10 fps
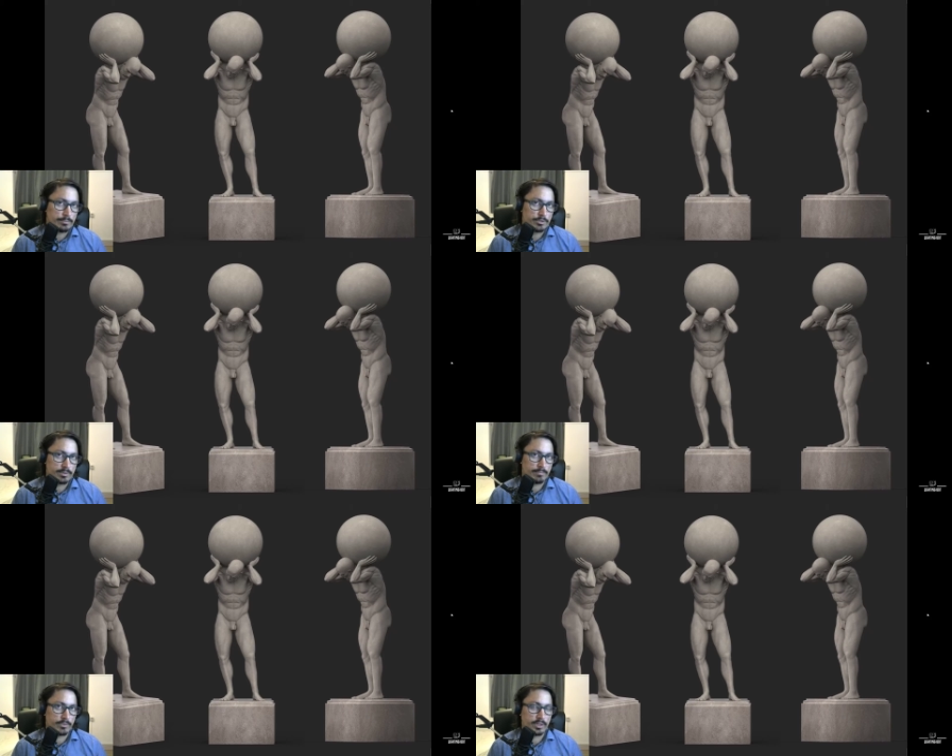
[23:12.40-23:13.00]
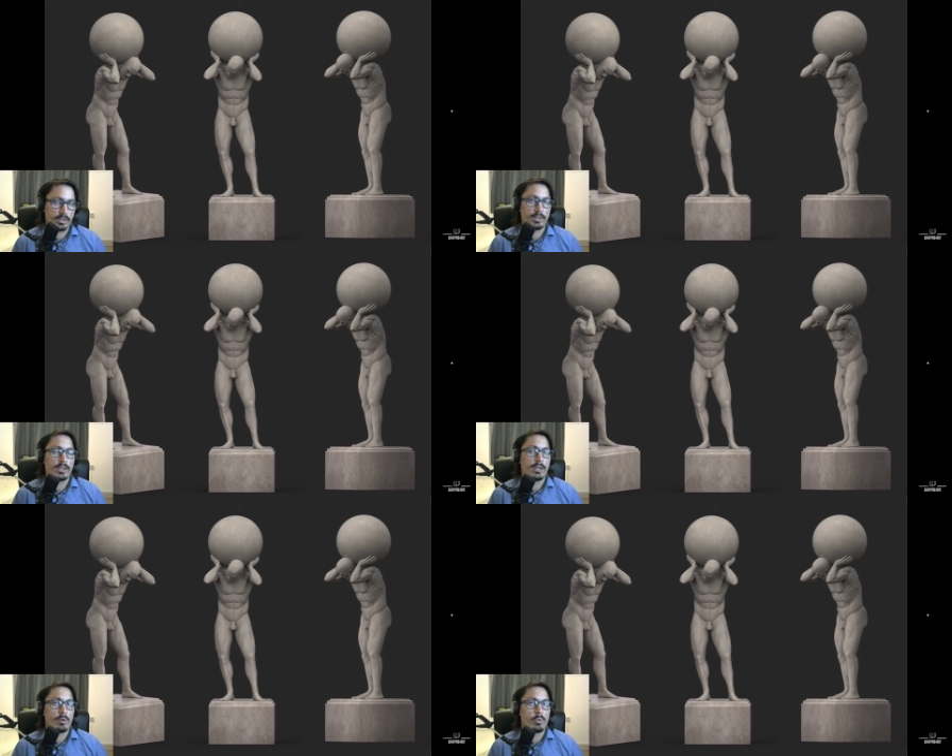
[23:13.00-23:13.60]
up something
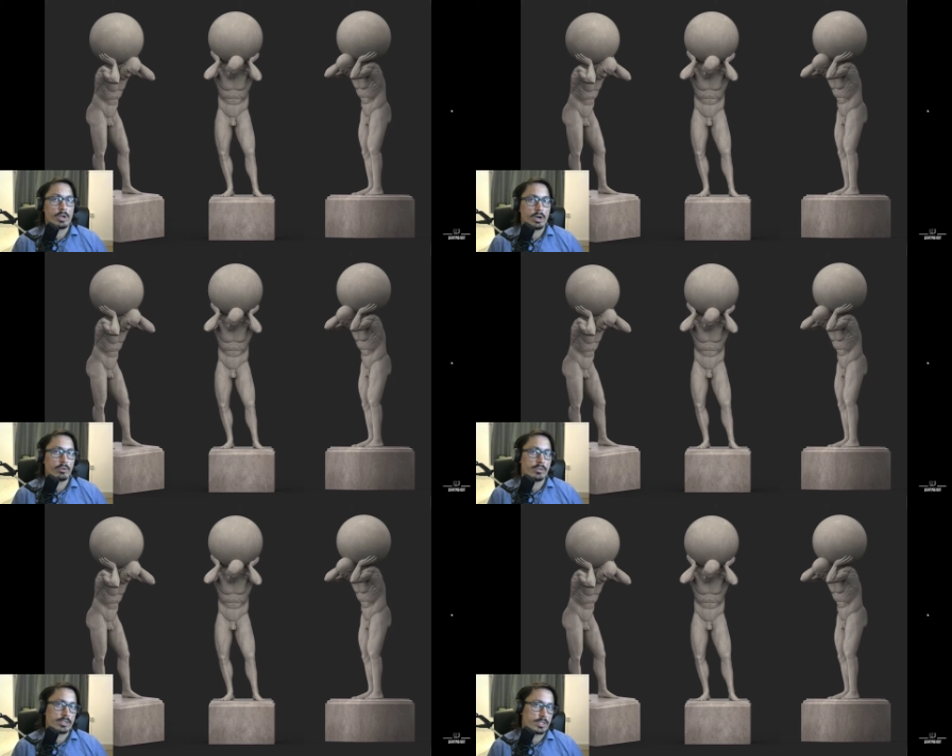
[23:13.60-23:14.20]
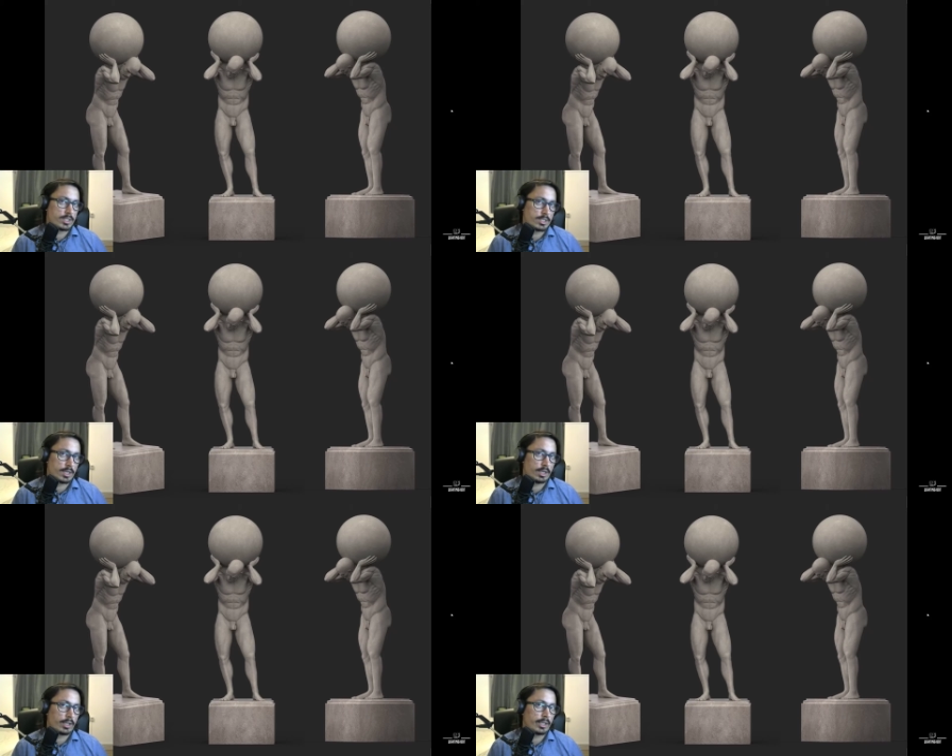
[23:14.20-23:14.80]
without
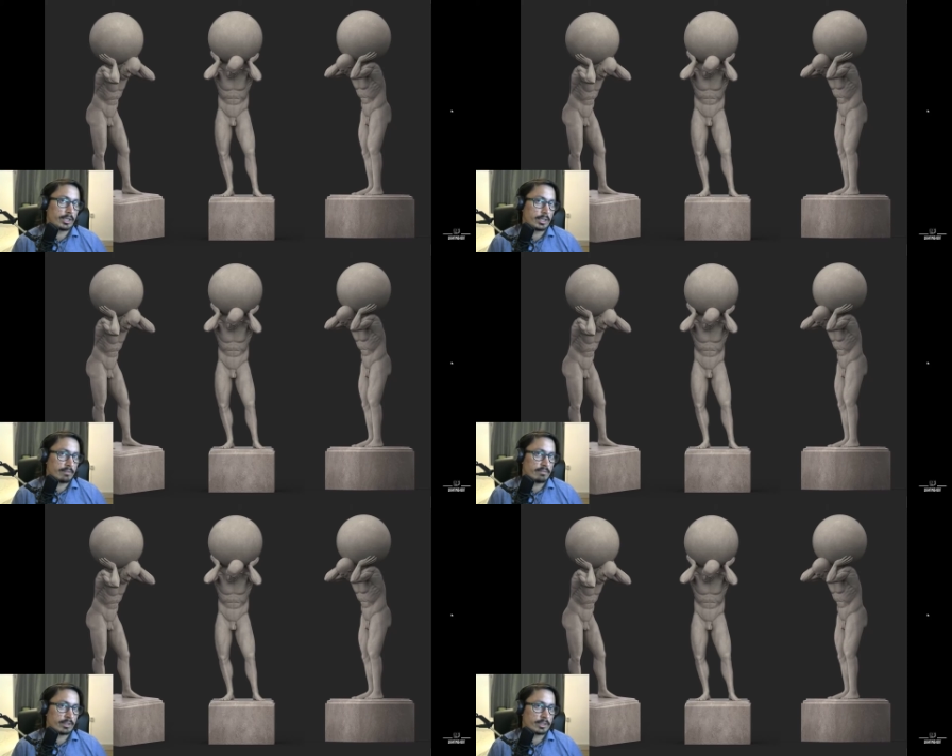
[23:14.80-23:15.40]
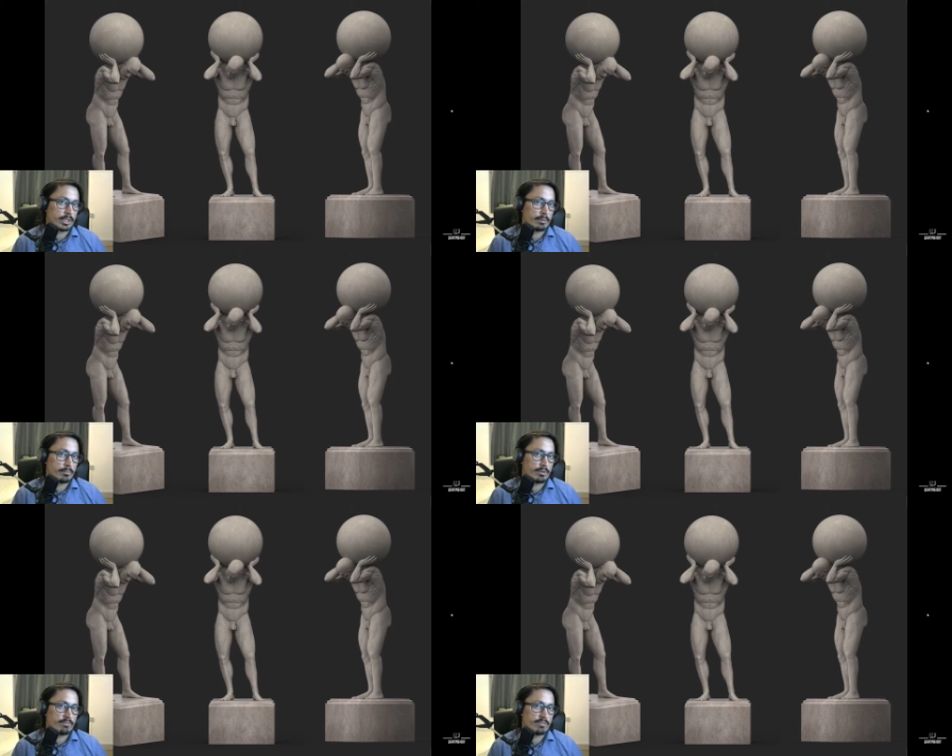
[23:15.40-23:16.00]
necessarily giving
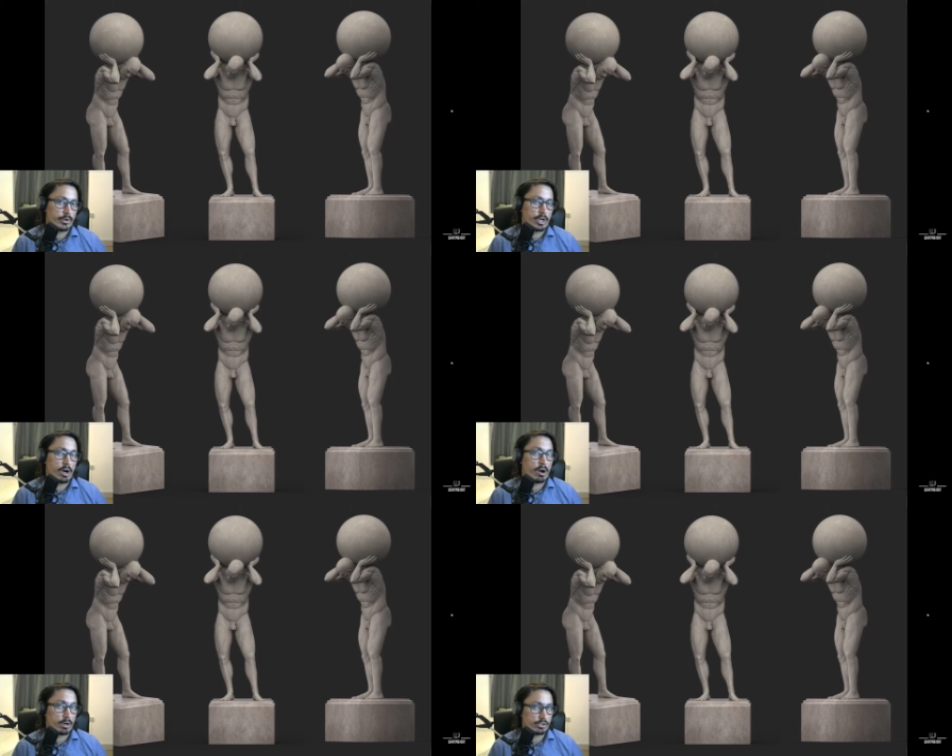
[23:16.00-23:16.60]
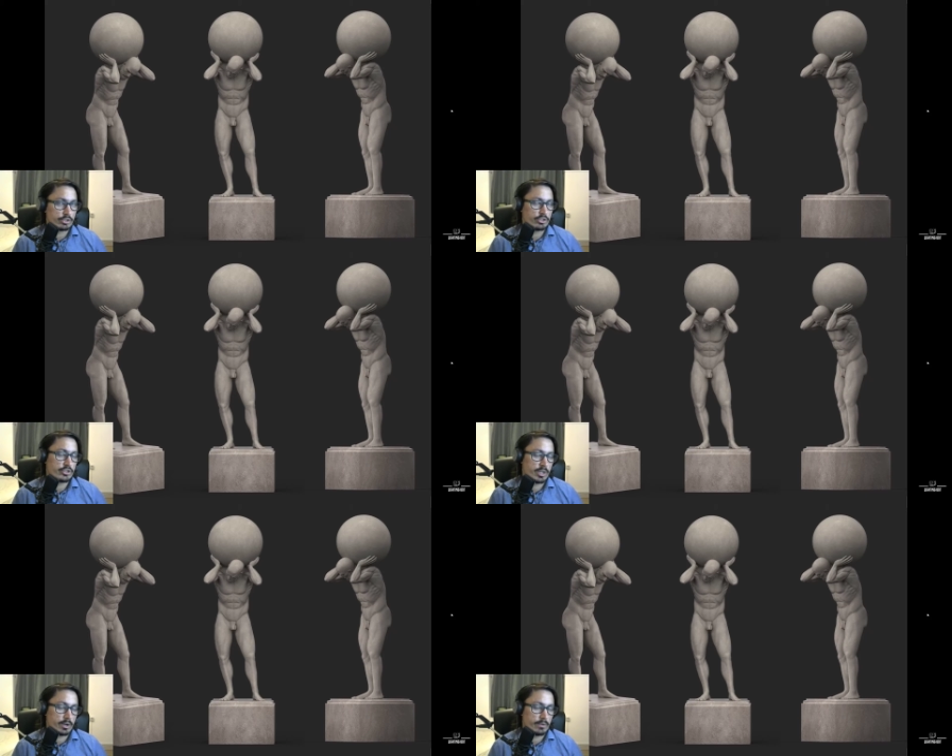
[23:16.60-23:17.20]
them very harsh
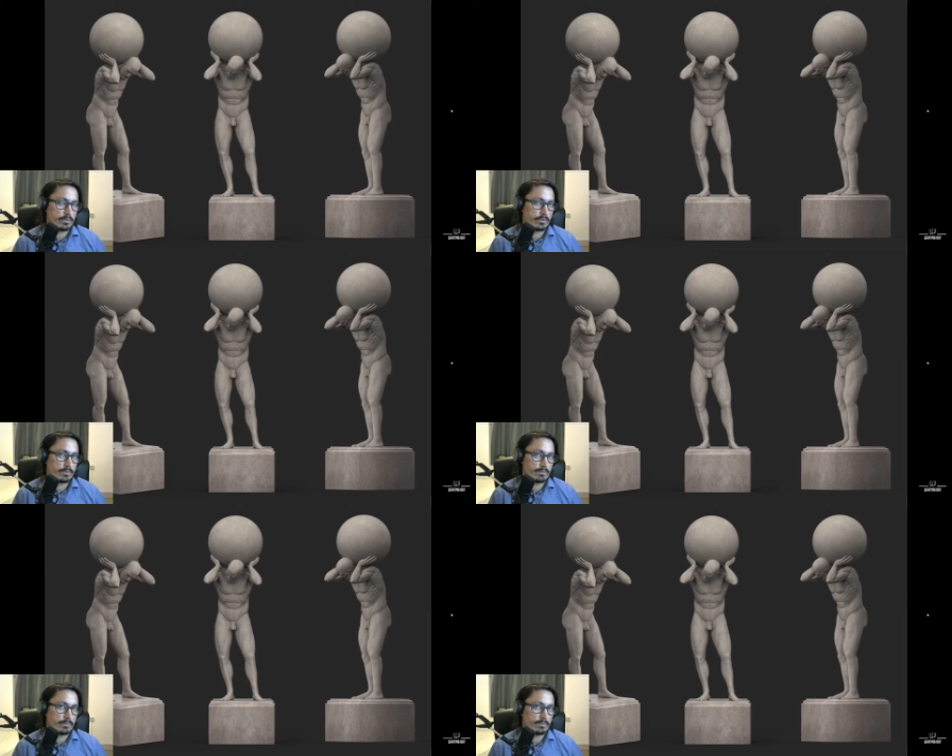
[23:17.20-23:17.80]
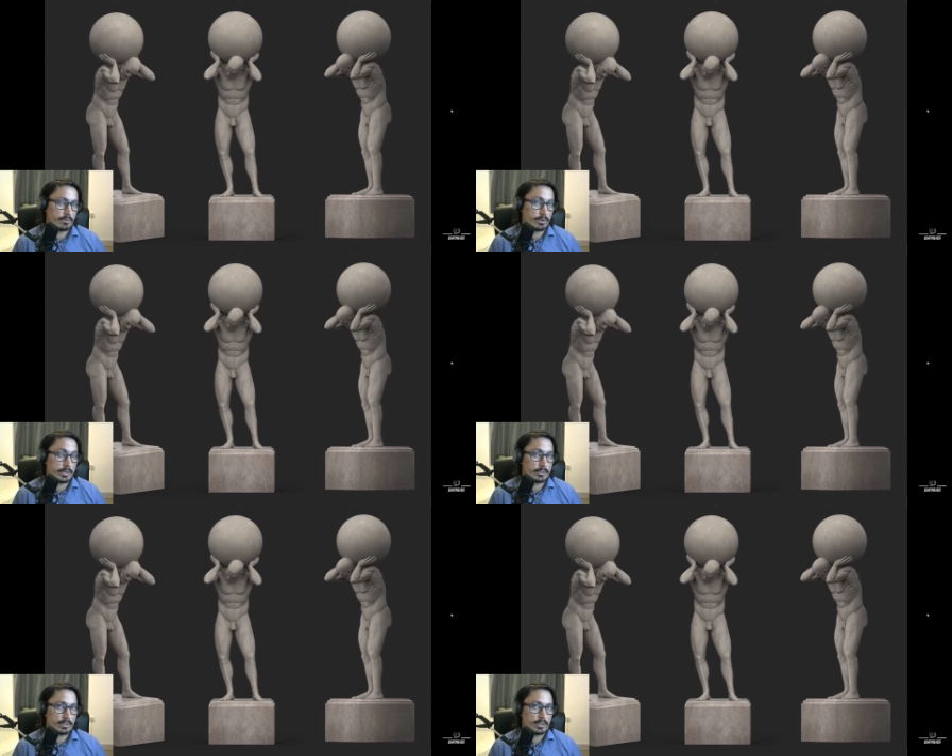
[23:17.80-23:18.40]
shadows,
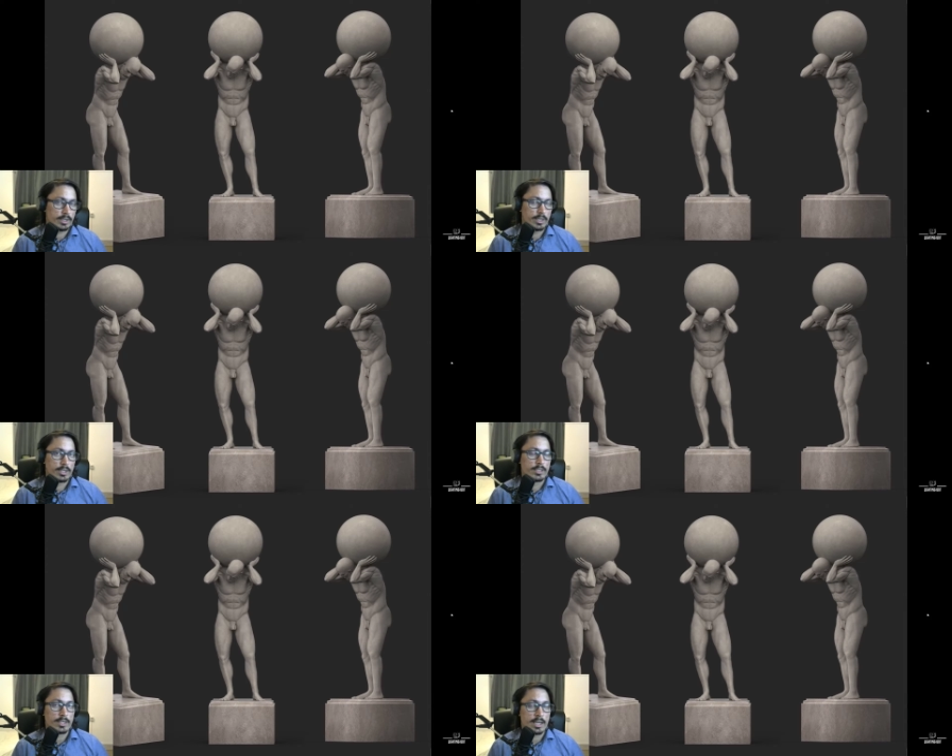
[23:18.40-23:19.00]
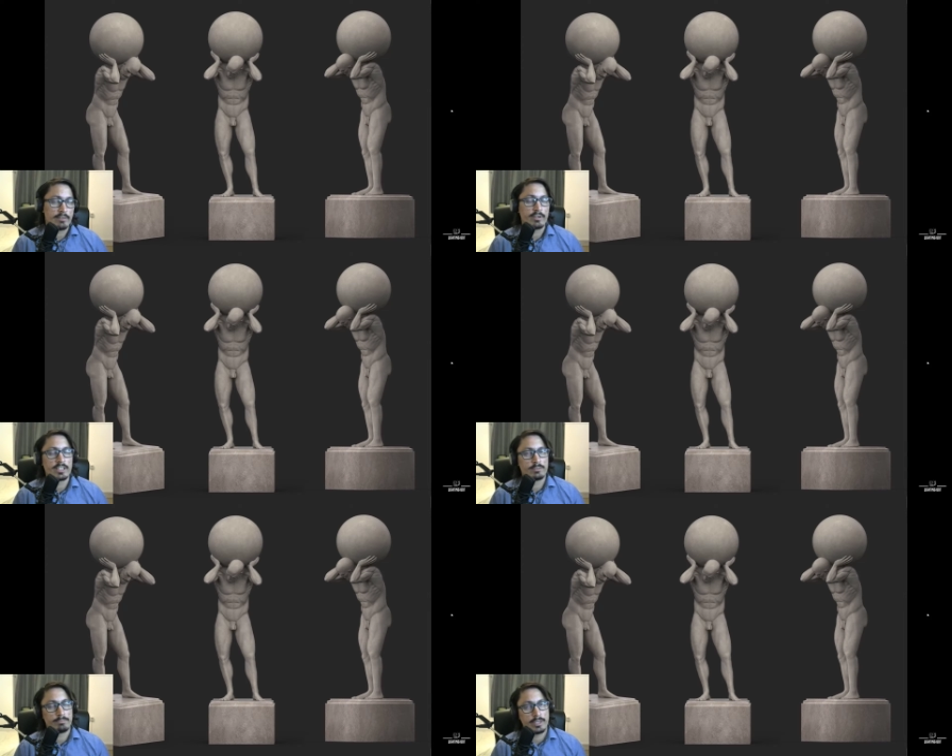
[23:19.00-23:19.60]
right? And I will
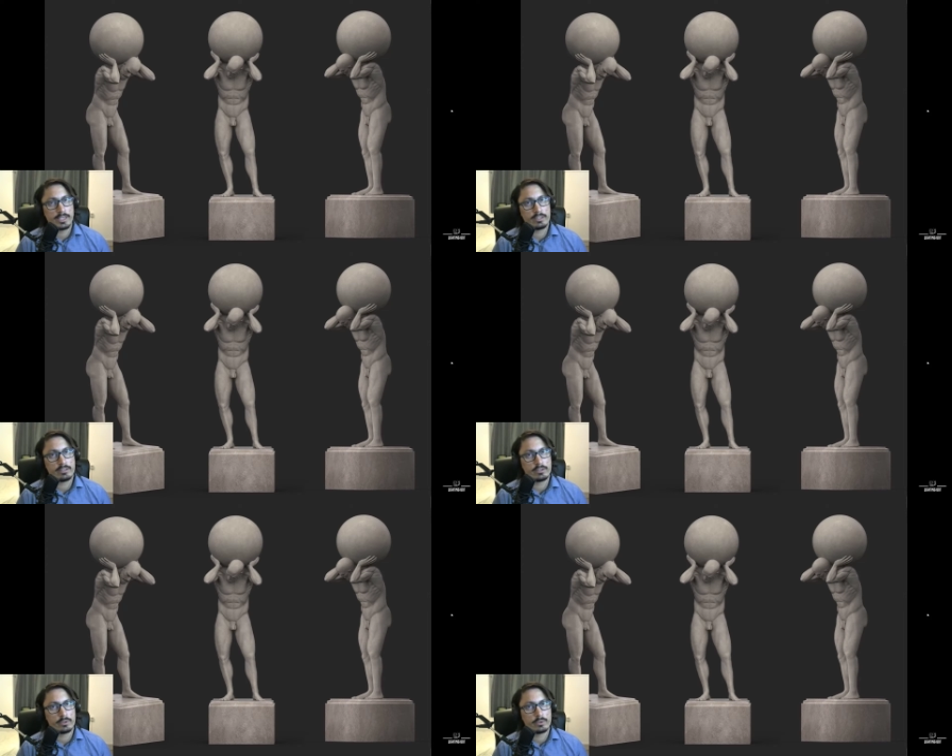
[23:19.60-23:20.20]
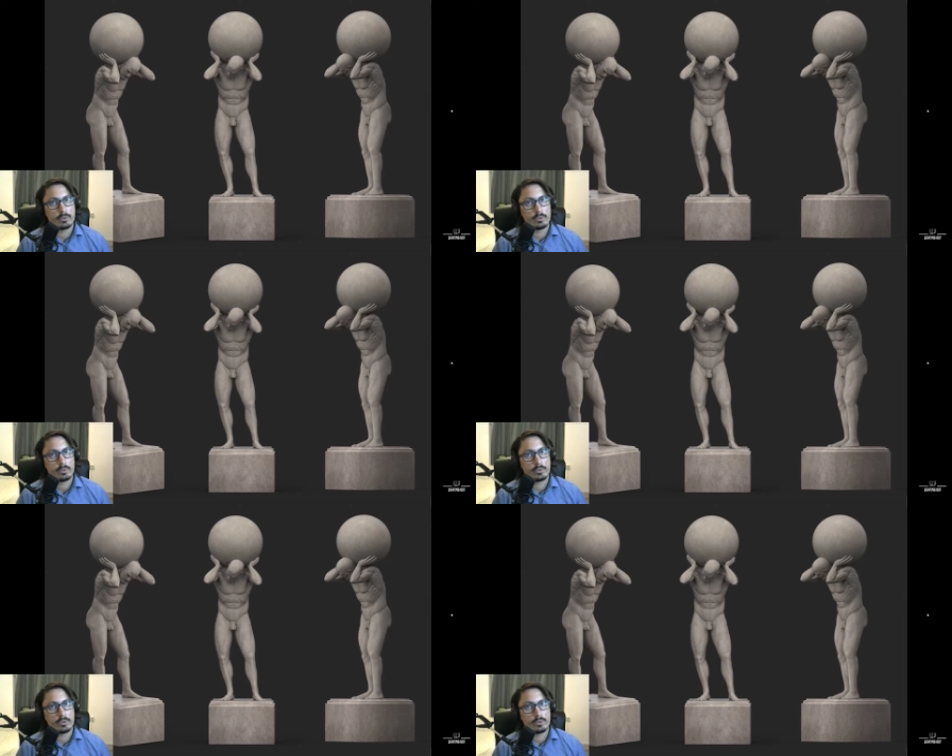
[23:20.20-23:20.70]
explain to you